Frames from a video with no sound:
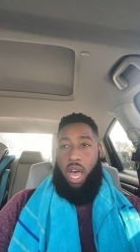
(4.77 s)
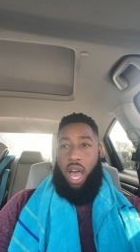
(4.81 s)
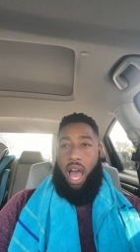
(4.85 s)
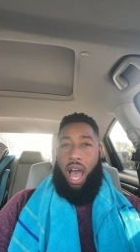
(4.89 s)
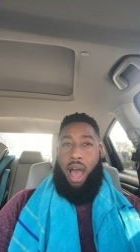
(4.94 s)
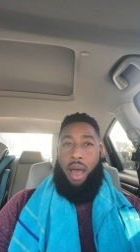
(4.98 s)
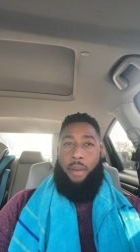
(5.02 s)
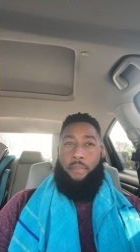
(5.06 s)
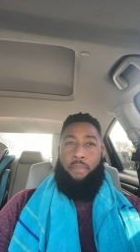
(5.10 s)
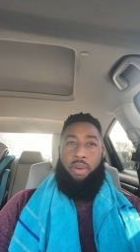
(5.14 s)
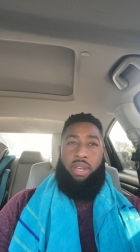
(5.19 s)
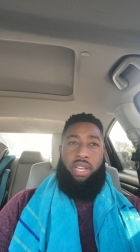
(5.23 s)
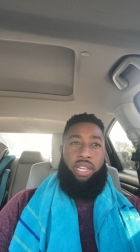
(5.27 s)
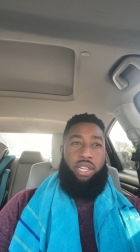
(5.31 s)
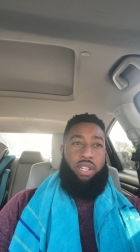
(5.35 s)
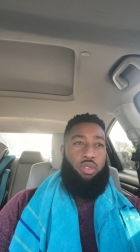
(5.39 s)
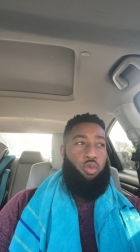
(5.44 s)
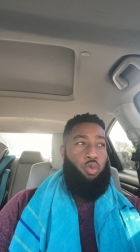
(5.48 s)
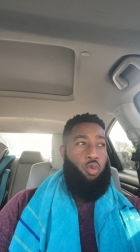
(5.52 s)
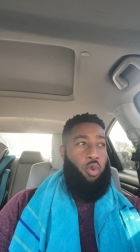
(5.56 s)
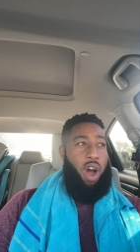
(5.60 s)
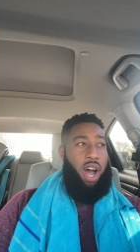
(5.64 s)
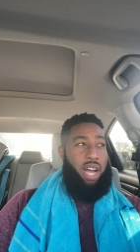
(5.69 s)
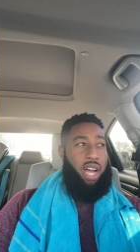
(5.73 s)
I've
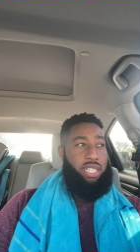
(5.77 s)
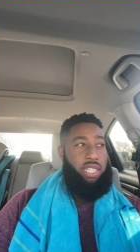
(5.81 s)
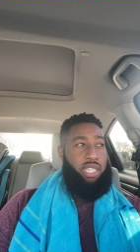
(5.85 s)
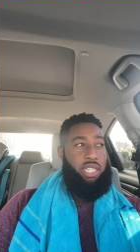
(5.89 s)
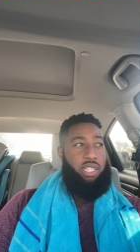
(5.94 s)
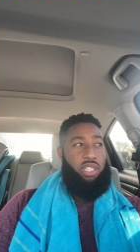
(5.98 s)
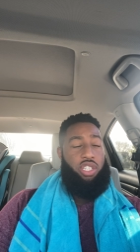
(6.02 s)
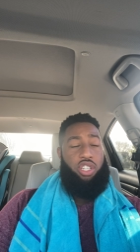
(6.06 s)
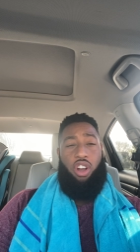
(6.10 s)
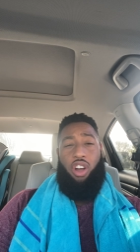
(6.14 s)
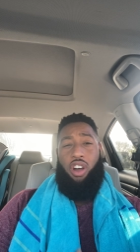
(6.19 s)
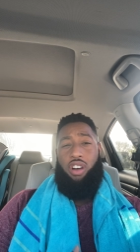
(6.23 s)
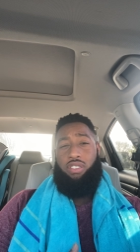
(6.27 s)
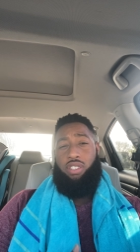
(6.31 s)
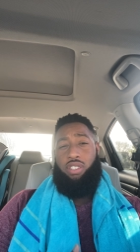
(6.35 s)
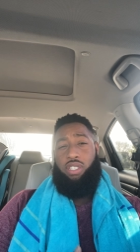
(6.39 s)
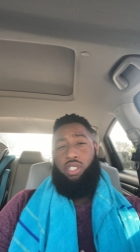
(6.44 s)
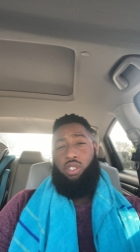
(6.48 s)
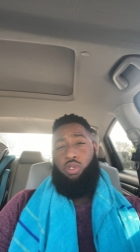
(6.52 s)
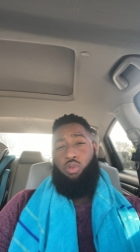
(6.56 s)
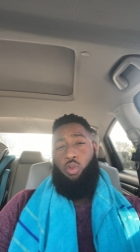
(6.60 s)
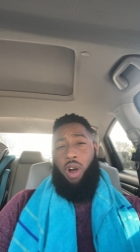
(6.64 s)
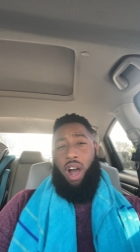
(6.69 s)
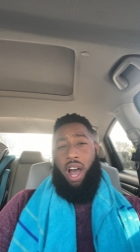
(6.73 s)
been watching
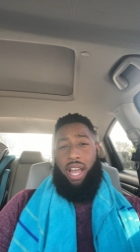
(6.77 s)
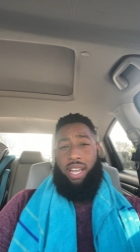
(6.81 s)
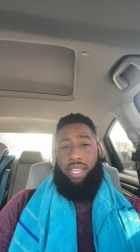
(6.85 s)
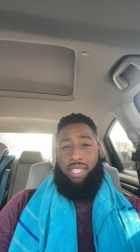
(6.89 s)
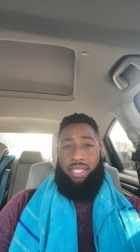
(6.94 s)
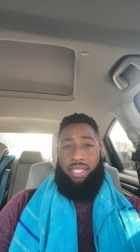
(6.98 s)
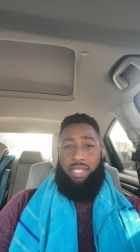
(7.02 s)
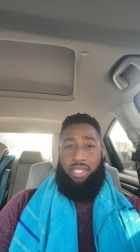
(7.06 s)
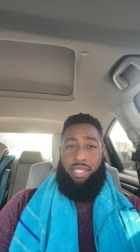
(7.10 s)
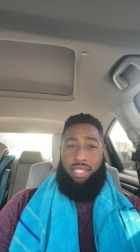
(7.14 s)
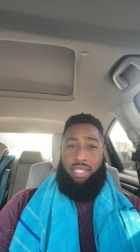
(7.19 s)
Charleston White's